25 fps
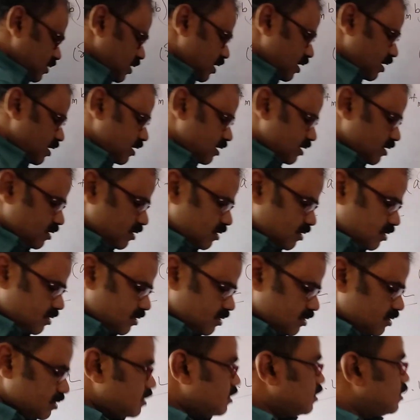a
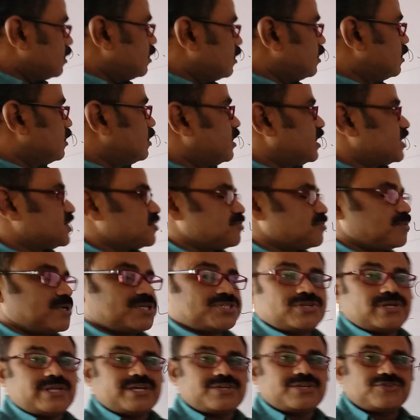
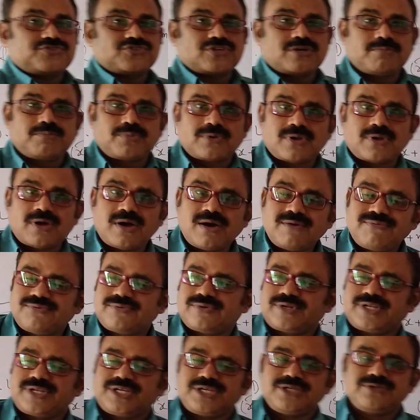special example
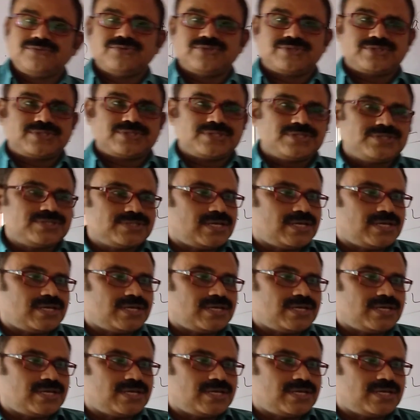of ring, which is